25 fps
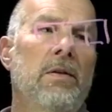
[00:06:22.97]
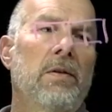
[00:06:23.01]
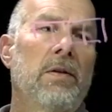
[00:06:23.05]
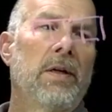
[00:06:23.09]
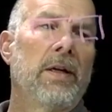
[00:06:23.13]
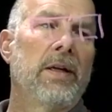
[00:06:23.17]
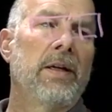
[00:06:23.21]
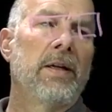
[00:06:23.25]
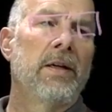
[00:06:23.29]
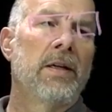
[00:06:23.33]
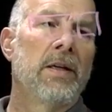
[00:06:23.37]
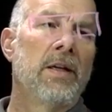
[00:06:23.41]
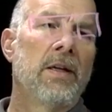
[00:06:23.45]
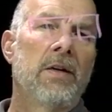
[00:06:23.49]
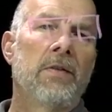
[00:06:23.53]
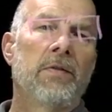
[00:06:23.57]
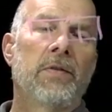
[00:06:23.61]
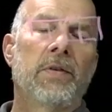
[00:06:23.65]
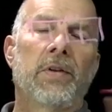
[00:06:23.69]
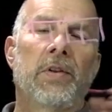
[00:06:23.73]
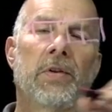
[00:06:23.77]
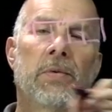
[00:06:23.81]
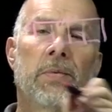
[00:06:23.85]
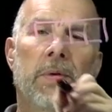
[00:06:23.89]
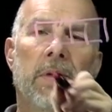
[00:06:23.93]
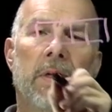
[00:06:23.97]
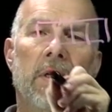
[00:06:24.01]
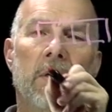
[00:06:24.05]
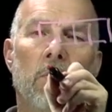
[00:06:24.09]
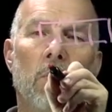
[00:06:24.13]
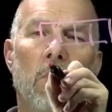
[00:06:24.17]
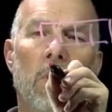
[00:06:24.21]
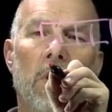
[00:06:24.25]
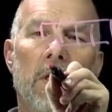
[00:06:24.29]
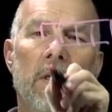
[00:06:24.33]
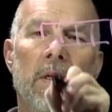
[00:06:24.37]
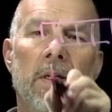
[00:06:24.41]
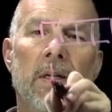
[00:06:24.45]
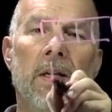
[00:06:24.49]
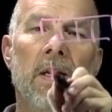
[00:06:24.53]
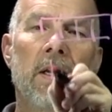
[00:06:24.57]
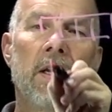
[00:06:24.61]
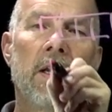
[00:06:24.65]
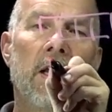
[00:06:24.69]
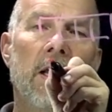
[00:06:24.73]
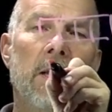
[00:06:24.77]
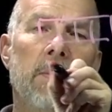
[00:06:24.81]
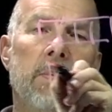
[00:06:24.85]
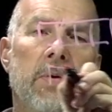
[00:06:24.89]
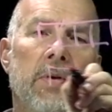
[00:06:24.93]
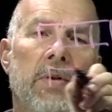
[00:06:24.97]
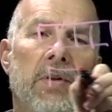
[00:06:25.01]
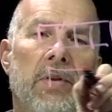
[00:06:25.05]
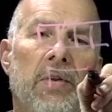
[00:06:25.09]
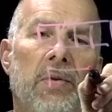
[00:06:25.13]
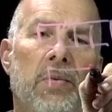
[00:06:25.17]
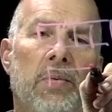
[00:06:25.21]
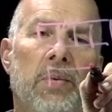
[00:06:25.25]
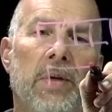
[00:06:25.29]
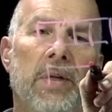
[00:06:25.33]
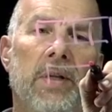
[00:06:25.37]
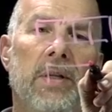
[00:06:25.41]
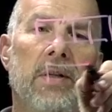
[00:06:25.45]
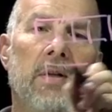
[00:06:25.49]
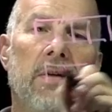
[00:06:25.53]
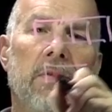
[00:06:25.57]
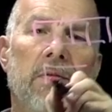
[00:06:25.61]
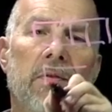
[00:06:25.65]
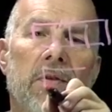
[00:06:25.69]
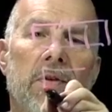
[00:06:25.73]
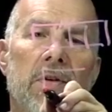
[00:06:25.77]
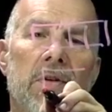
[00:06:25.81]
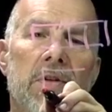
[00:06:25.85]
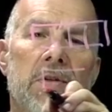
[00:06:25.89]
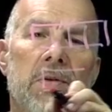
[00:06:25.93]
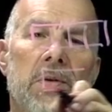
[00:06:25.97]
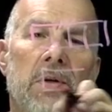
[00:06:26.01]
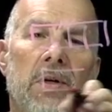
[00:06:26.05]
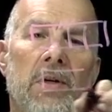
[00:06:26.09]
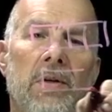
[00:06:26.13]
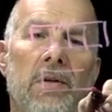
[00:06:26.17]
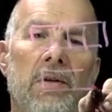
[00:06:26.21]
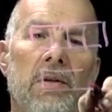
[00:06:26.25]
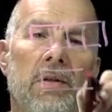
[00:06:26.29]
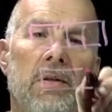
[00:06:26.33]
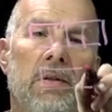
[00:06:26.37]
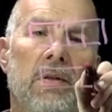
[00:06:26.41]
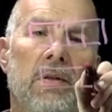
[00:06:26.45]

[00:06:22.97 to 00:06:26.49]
Right? For 3 and 1, I put 3 in the first row,